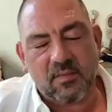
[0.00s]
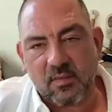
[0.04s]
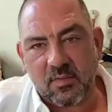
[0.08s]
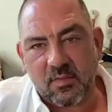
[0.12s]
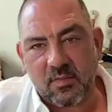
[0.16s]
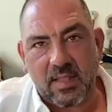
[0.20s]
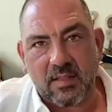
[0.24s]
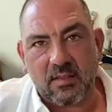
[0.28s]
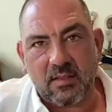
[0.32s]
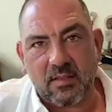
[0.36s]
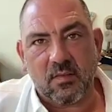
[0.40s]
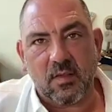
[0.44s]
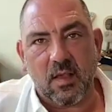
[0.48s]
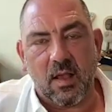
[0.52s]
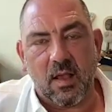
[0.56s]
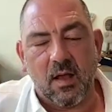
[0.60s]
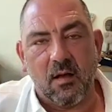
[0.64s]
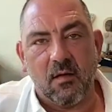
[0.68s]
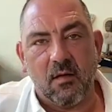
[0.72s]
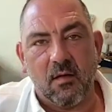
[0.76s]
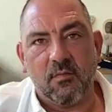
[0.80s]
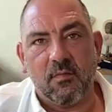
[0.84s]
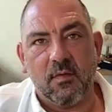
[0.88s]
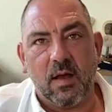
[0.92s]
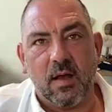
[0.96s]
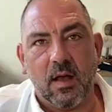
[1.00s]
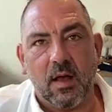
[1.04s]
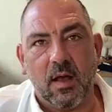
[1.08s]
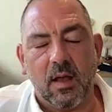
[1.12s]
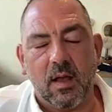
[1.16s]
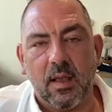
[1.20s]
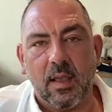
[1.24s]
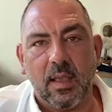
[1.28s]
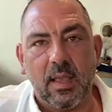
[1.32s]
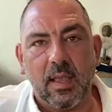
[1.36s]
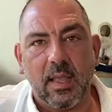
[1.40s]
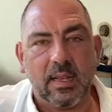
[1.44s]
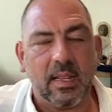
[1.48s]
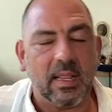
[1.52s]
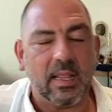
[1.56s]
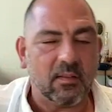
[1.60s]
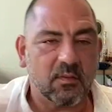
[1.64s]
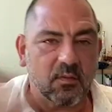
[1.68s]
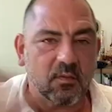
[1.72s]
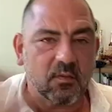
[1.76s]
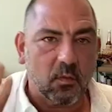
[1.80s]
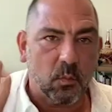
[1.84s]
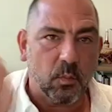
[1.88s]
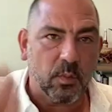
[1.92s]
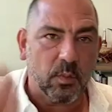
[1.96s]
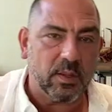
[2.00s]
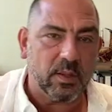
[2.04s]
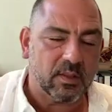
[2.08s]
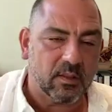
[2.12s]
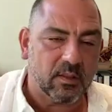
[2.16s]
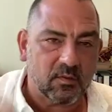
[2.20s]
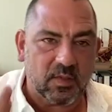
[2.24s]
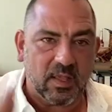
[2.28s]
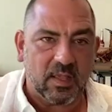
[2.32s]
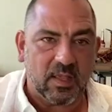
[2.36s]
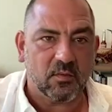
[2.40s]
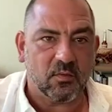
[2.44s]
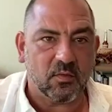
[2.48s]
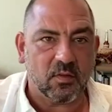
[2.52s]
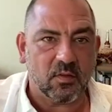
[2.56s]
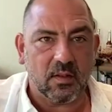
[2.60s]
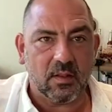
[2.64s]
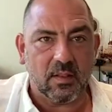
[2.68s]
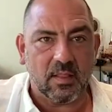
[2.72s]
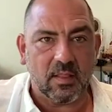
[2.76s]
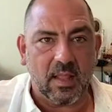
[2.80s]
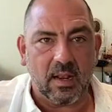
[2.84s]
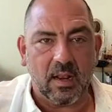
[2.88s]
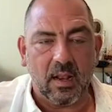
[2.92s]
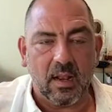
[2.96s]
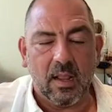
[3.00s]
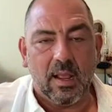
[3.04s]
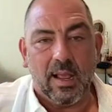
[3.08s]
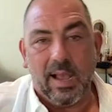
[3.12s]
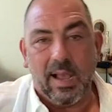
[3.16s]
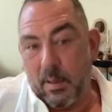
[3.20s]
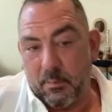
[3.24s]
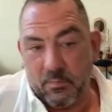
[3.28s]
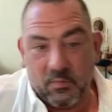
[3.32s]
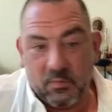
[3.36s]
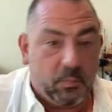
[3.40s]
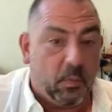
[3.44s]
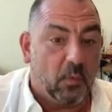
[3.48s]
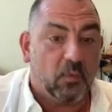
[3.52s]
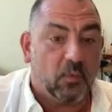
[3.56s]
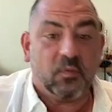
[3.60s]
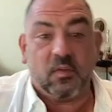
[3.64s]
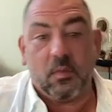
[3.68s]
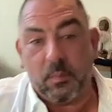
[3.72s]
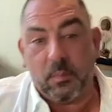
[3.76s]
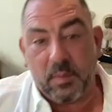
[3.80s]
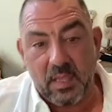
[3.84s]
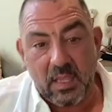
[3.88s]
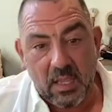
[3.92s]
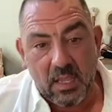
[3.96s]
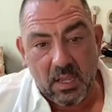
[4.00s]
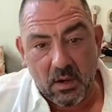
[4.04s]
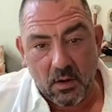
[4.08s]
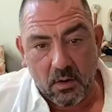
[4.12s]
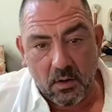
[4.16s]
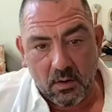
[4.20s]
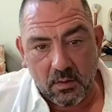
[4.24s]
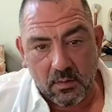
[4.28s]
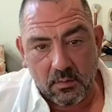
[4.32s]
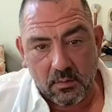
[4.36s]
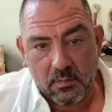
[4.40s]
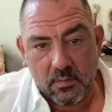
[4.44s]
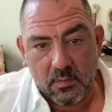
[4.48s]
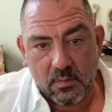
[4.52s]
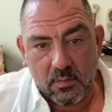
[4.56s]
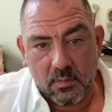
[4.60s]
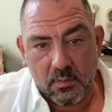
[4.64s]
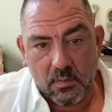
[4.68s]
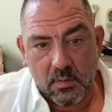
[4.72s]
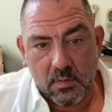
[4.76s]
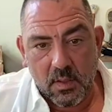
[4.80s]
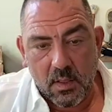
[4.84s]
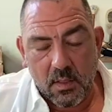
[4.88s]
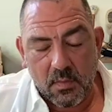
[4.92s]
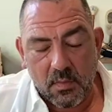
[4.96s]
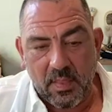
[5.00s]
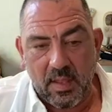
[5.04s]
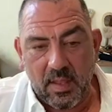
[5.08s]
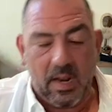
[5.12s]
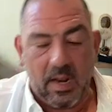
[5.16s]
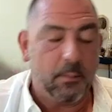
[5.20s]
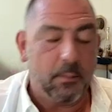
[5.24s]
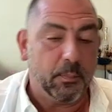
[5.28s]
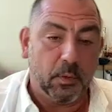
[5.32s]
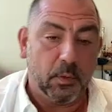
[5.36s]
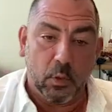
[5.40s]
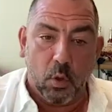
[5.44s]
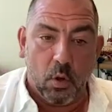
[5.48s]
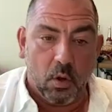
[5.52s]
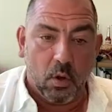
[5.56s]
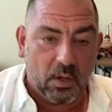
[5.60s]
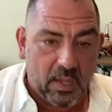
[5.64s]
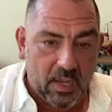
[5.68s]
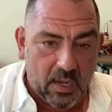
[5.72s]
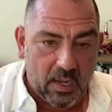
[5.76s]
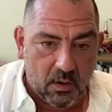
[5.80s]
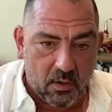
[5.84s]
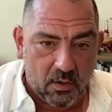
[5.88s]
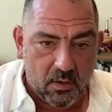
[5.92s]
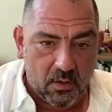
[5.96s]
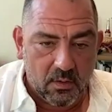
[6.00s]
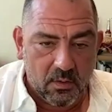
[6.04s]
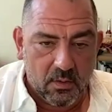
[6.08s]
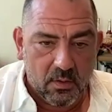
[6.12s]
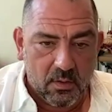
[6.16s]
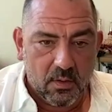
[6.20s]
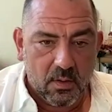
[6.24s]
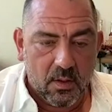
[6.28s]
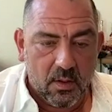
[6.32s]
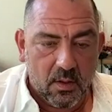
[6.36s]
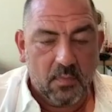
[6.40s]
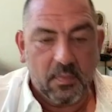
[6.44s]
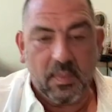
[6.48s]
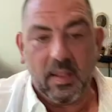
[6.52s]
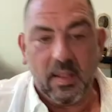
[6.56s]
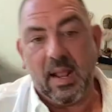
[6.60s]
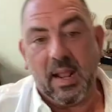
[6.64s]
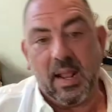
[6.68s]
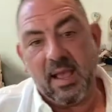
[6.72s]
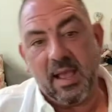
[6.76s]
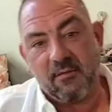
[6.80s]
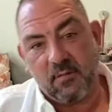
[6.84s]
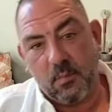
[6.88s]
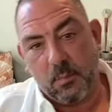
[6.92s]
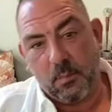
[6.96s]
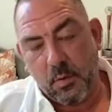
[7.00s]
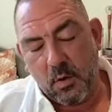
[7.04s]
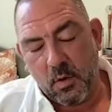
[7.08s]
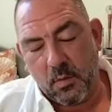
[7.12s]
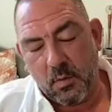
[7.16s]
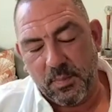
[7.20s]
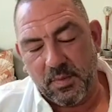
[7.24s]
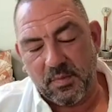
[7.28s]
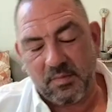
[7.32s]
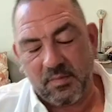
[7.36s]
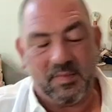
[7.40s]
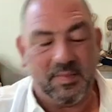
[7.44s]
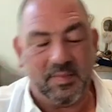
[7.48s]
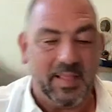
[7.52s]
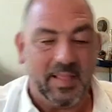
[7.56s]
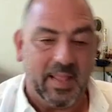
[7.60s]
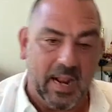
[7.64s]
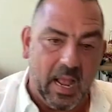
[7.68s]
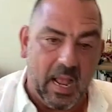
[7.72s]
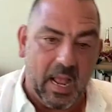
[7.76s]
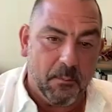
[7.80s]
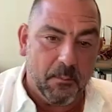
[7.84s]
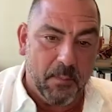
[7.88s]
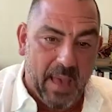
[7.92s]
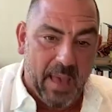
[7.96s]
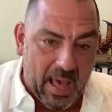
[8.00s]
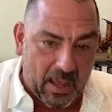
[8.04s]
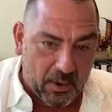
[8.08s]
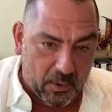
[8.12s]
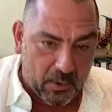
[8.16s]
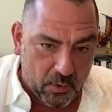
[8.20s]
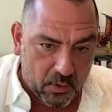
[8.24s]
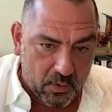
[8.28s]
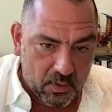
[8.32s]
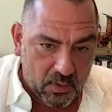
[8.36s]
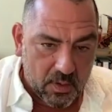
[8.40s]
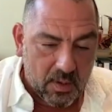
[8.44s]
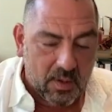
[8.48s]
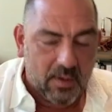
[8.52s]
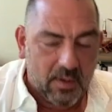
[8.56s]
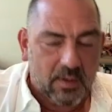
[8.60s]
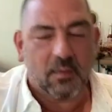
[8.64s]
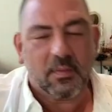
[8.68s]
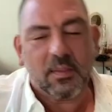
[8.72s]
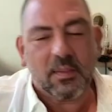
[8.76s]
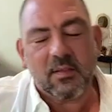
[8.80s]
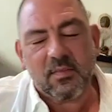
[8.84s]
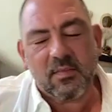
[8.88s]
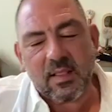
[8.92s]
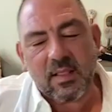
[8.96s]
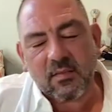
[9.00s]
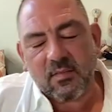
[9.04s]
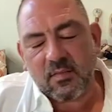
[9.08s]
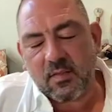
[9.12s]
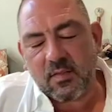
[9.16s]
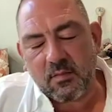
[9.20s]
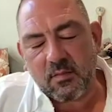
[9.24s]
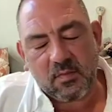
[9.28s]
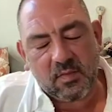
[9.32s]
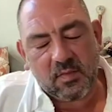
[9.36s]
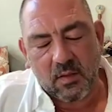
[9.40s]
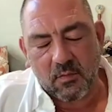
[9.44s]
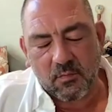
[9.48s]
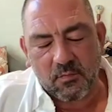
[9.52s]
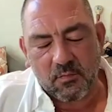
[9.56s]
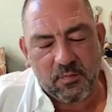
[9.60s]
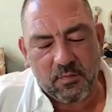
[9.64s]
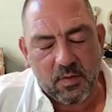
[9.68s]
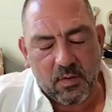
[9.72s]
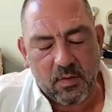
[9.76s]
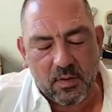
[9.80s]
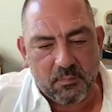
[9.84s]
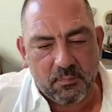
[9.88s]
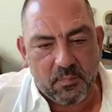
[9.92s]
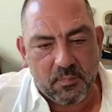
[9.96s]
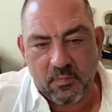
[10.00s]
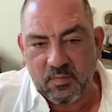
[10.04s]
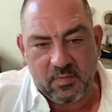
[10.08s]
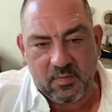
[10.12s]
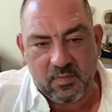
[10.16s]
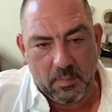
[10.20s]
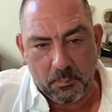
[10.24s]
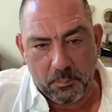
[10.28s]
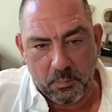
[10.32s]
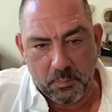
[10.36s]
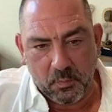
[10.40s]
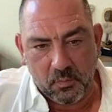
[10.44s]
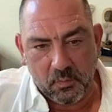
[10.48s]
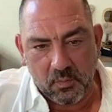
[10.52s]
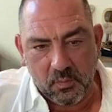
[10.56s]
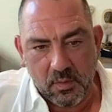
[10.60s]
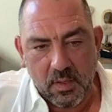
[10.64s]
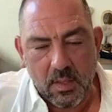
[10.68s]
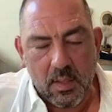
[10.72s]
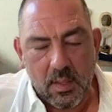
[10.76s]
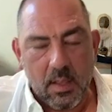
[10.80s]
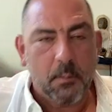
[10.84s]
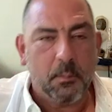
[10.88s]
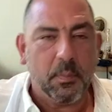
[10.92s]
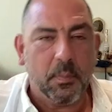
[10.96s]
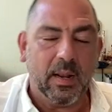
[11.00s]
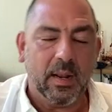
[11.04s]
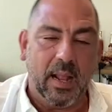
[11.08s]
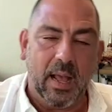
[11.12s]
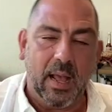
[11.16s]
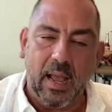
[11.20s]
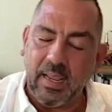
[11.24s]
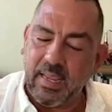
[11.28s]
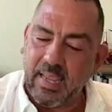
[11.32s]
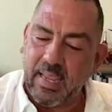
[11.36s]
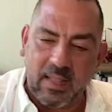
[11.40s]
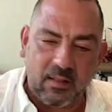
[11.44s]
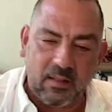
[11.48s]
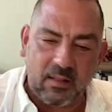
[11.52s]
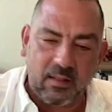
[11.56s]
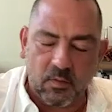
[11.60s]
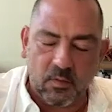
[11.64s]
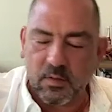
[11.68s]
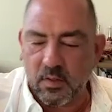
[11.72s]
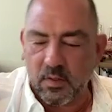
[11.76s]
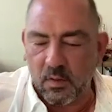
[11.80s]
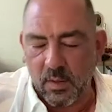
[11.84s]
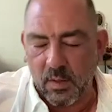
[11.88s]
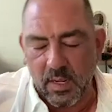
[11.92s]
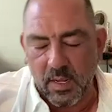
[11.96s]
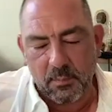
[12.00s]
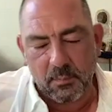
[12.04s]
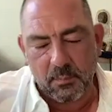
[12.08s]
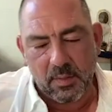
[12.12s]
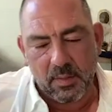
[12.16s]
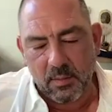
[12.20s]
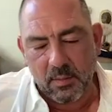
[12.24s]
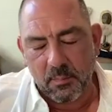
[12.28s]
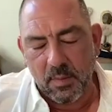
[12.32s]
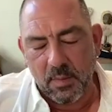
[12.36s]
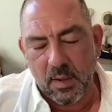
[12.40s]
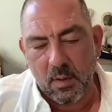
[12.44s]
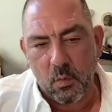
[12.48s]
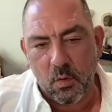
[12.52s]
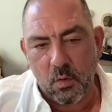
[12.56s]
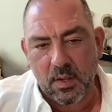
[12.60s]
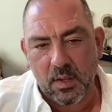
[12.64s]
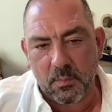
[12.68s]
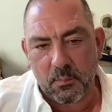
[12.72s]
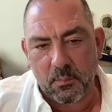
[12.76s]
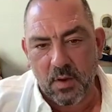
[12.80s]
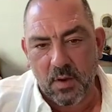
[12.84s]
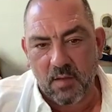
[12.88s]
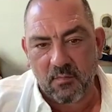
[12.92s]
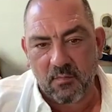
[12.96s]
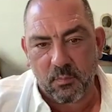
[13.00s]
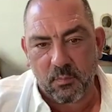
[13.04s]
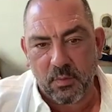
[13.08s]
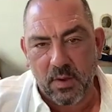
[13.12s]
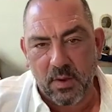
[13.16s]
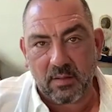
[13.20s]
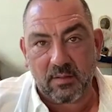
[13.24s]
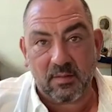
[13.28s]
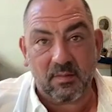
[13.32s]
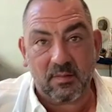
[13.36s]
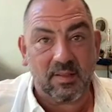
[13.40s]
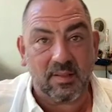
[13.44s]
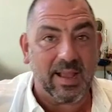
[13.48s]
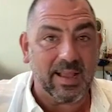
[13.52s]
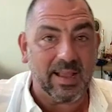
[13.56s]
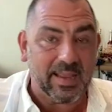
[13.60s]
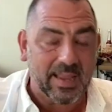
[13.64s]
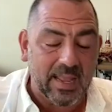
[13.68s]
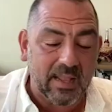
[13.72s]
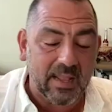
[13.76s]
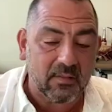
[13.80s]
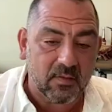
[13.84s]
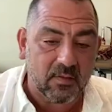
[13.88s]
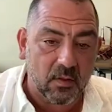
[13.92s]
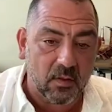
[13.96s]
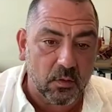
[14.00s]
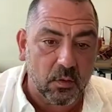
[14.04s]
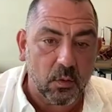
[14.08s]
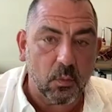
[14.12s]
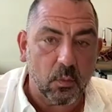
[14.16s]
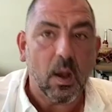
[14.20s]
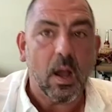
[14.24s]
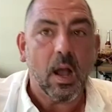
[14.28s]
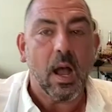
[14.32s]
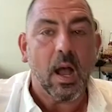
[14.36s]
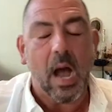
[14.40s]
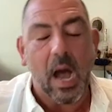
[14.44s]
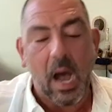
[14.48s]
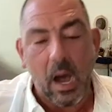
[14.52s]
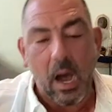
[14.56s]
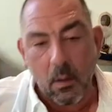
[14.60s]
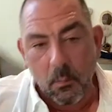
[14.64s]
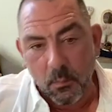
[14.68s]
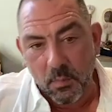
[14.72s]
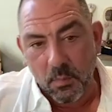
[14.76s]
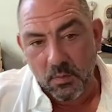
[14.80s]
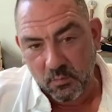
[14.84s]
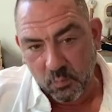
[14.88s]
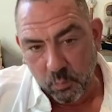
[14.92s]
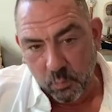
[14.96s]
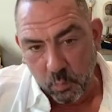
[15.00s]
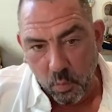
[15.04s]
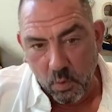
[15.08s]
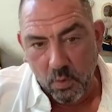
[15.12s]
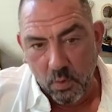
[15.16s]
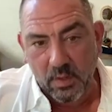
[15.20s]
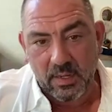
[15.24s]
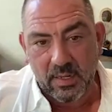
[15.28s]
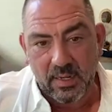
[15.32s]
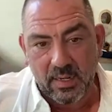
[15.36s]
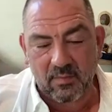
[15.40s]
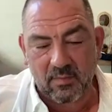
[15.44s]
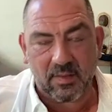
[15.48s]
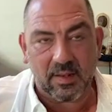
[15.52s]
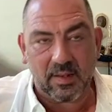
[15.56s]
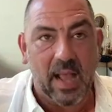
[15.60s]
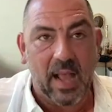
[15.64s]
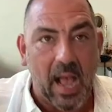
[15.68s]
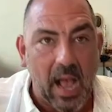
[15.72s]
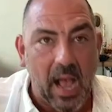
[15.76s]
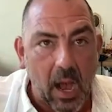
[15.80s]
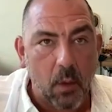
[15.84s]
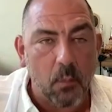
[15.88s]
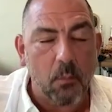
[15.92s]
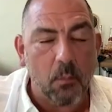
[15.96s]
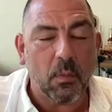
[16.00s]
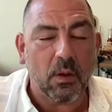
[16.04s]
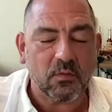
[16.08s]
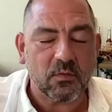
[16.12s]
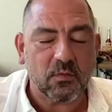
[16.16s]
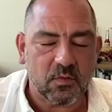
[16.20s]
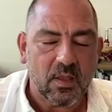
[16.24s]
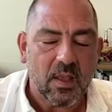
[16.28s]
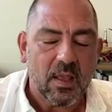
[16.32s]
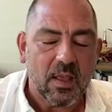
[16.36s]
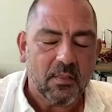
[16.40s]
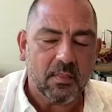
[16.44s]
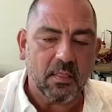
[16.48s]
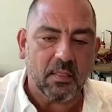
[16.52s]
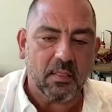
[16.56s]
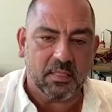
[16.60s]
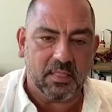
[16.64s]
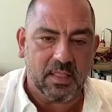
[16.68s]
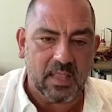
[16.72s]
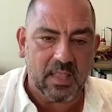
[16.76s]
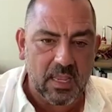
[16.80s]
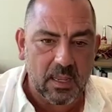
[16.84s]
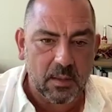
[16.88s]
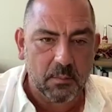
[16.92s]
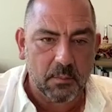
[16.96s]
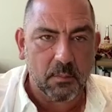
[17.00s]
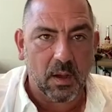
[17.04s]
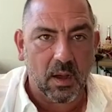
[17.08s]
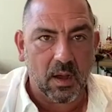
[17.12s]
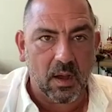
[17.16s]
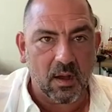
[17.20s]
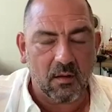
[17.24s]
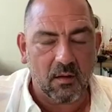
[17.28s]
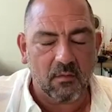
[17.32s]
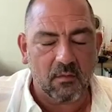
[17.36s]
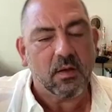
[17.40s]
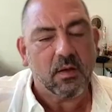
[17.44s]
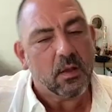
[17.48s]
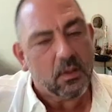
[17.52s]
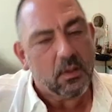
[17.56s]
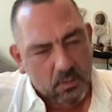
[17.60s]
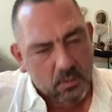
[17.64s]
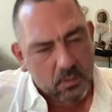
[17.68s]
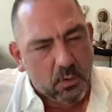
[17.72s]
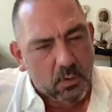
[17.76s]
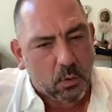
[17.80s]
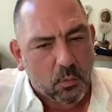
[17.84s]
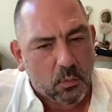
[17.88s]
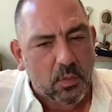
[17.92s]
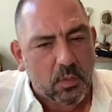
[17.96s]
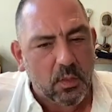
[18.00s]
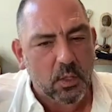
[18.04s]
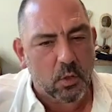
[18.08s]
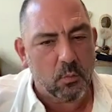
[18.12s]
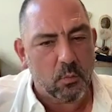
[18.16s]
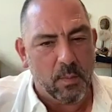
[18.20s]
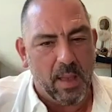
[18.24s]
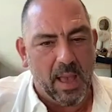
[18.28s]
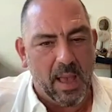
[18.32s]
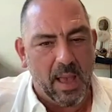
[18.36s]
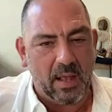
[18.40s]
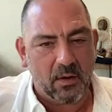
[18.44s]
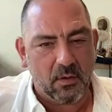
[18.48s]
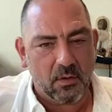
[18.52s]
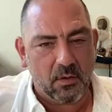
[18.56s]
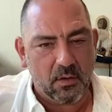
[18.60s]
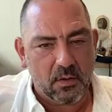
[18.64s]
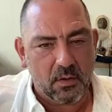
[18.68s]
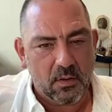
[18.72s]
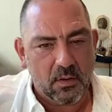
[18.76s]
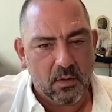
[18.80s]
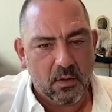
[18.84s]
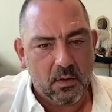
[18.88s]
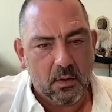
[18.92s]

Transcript: a sense of and it's the realization that I'm supposed to be here, that I belong here, that I have a purpose, that I matter. Now, these things sound very simple, but I can't tell you, in my work in private practice, I can't tell you how much work it is and how much the theme of, that you matter,